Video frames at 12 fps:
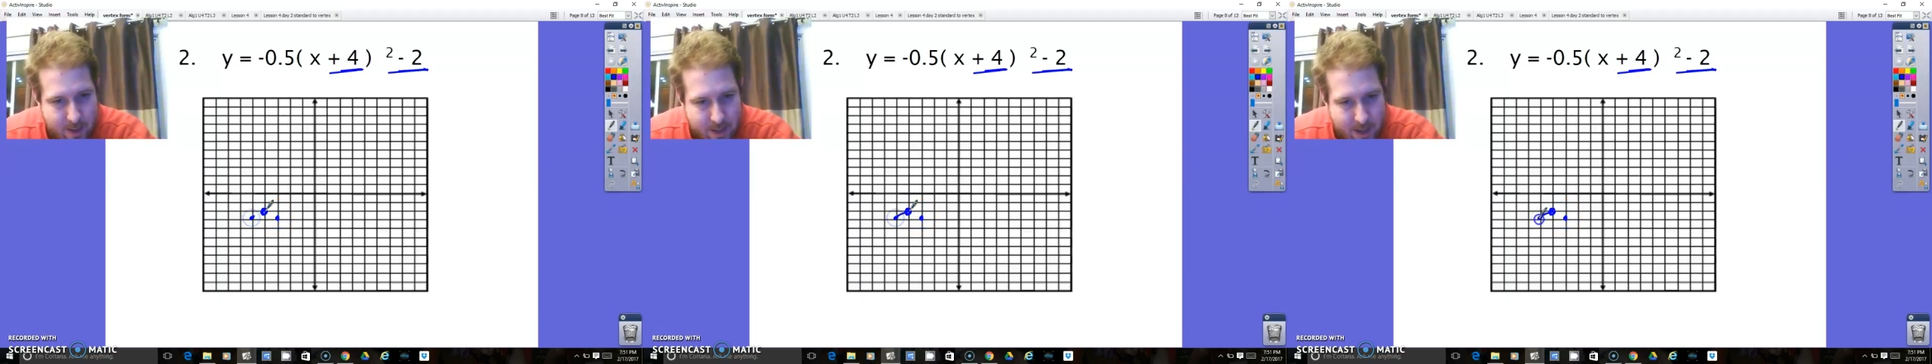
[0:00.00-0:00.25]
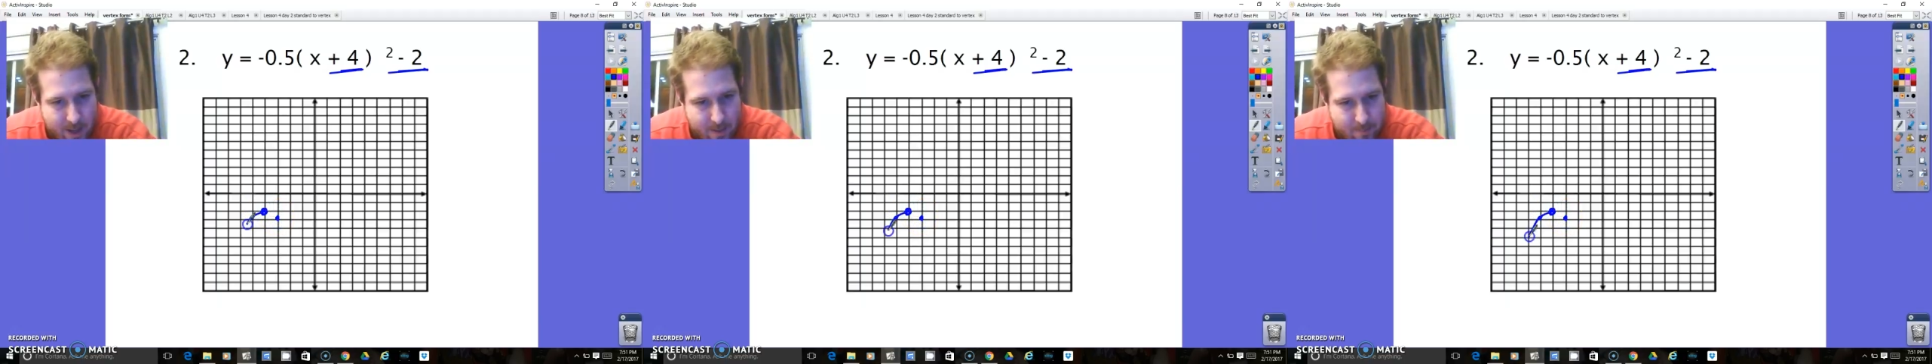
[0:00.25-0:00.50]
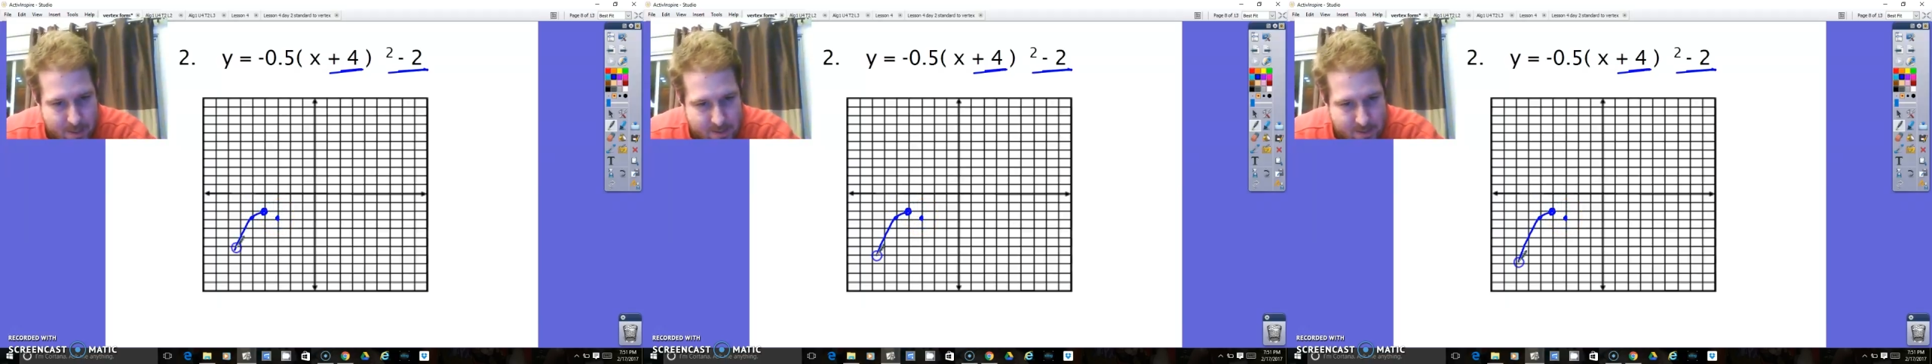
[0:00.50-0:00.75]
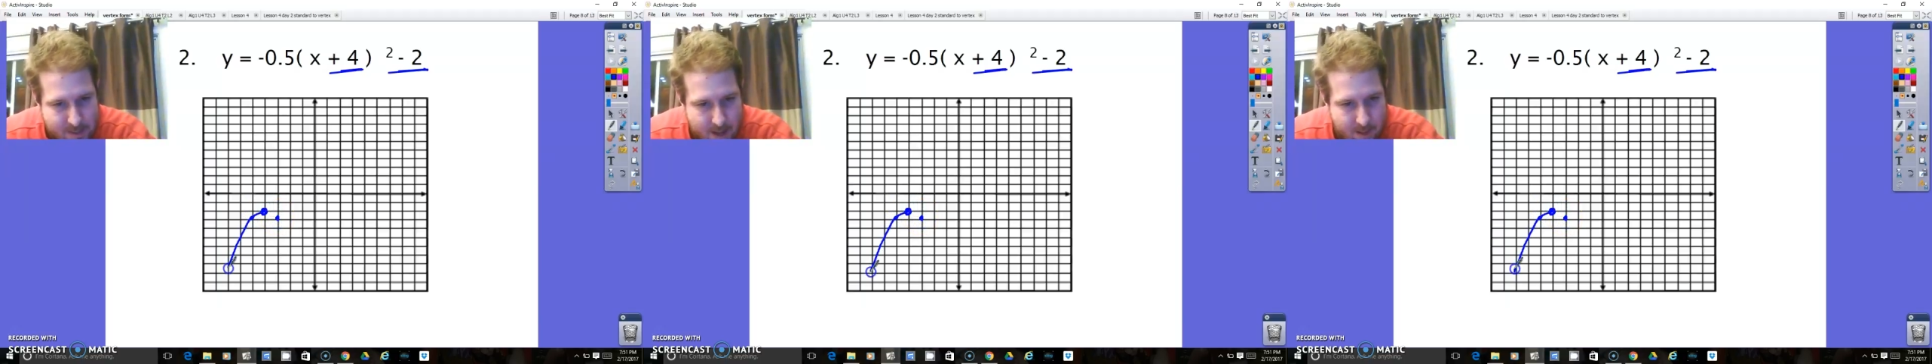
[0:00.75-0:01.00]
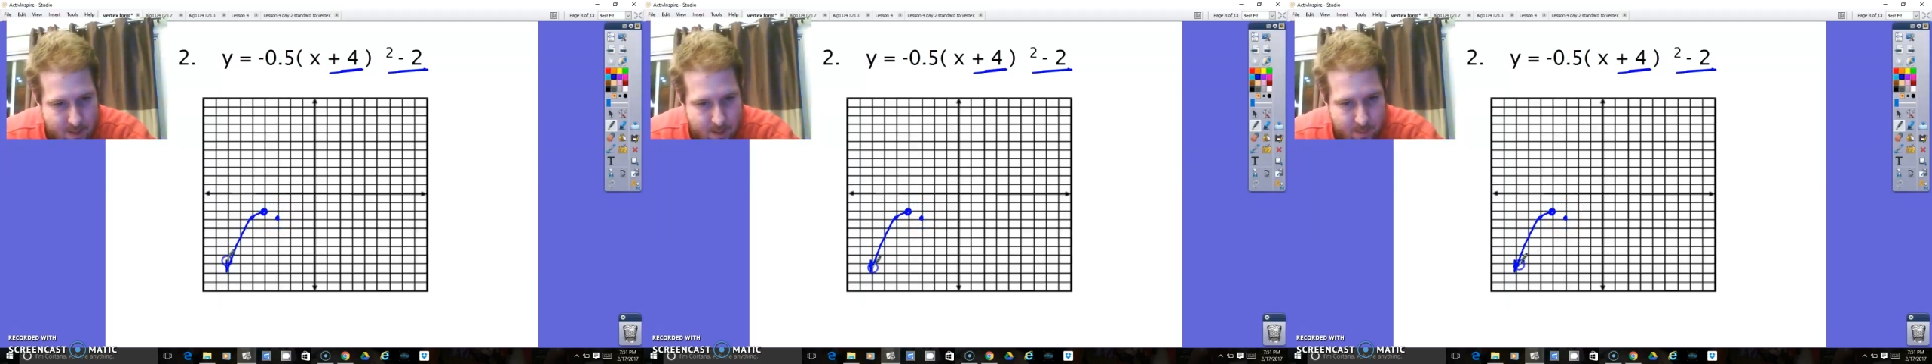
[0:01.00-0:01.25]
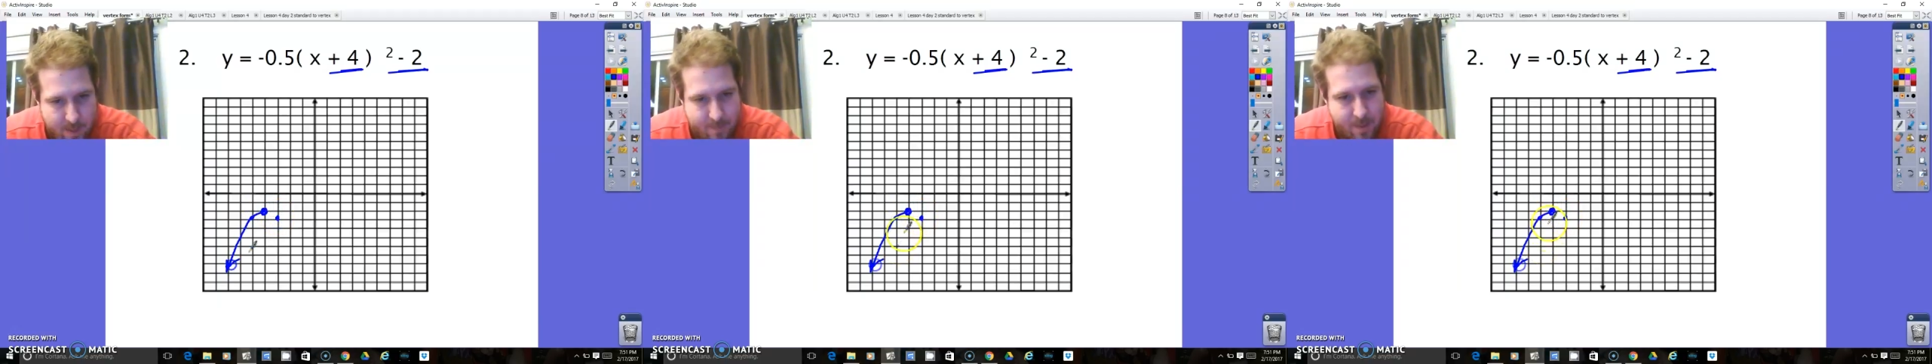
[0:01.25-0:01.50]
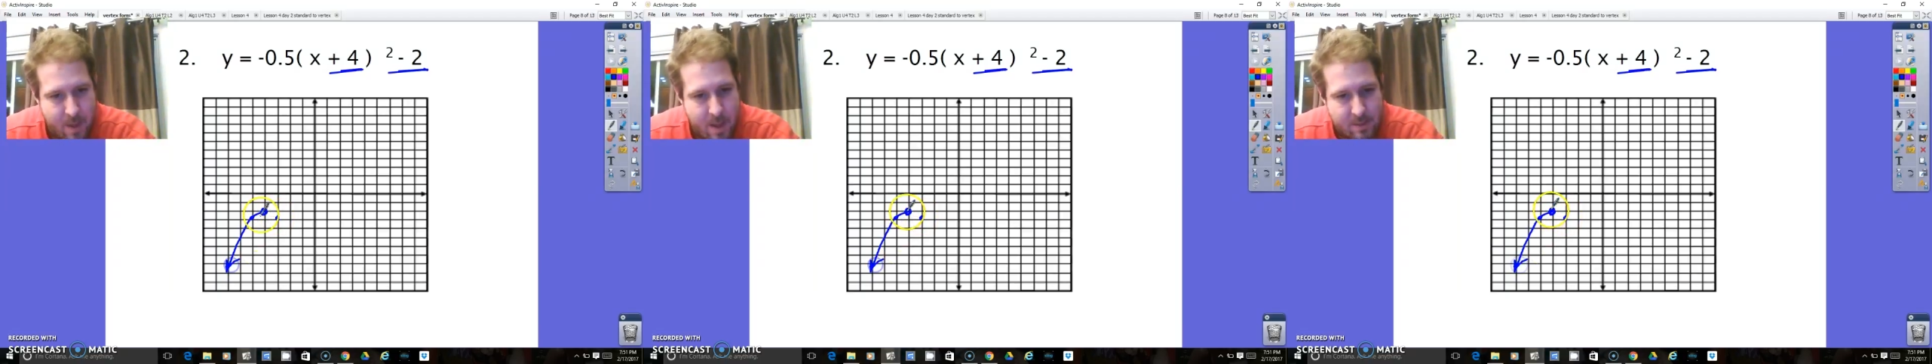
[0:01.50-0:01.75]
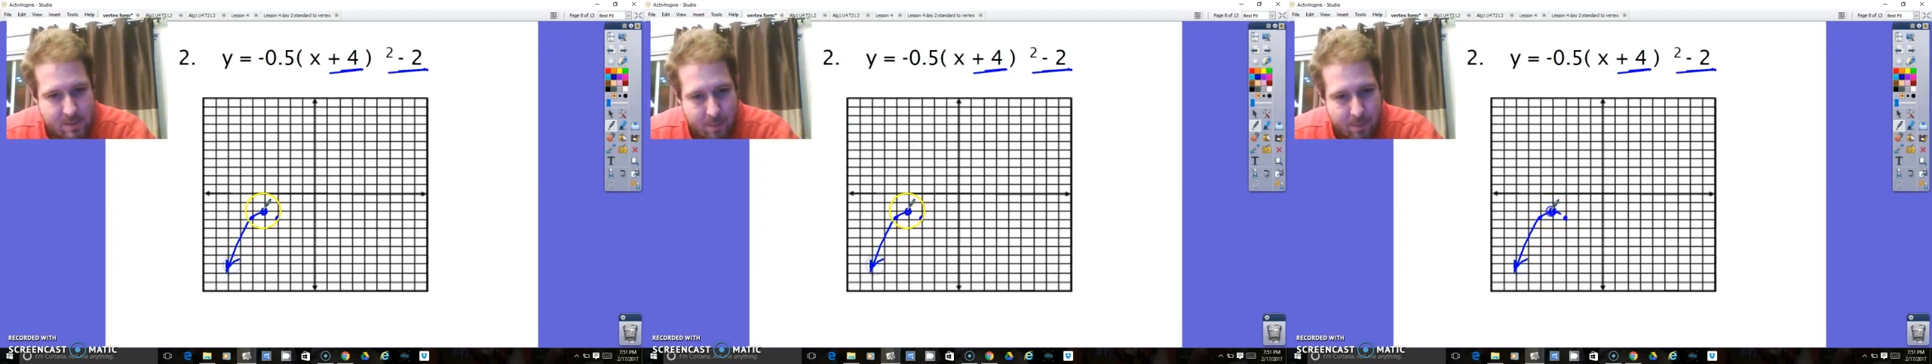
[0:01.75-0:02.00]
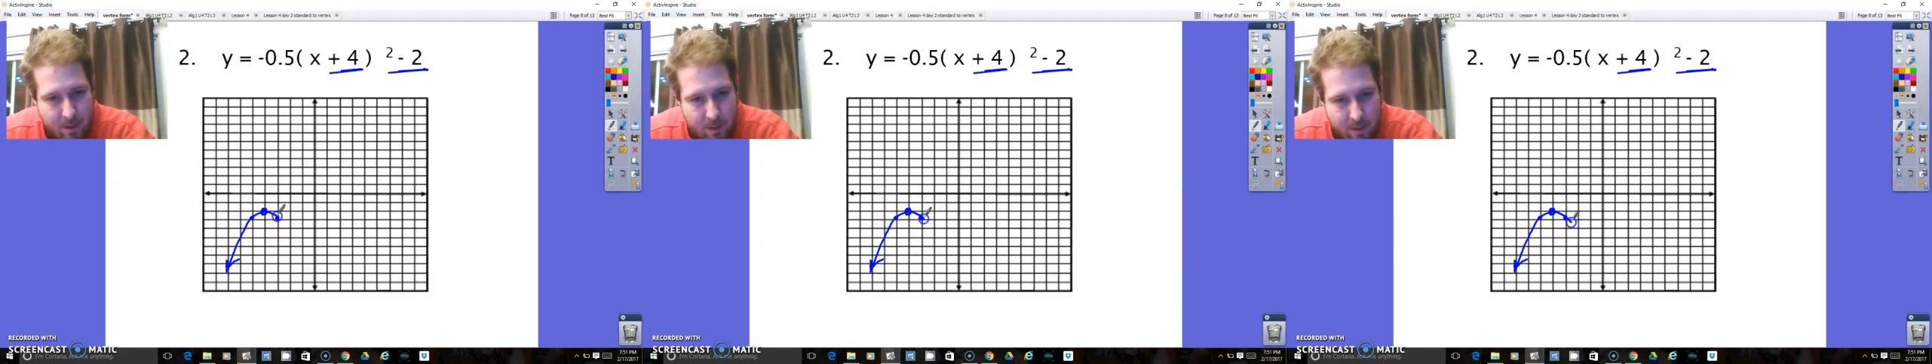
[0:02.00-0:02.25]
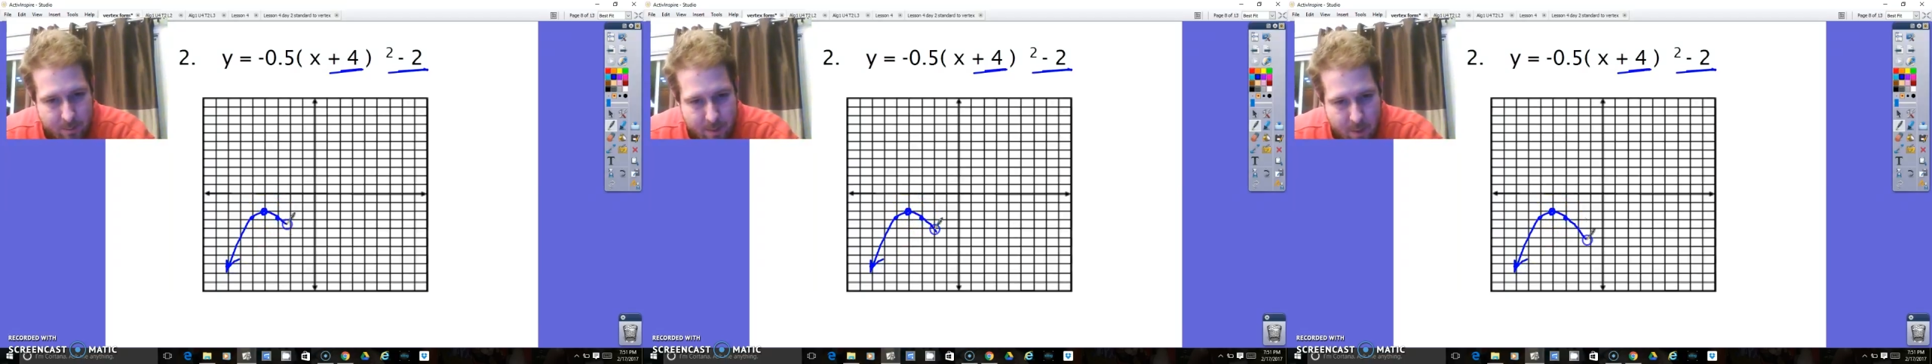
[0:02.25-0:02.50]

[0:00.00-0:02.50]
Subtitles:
Now, I kind of missed that a little bit. It's going to be a little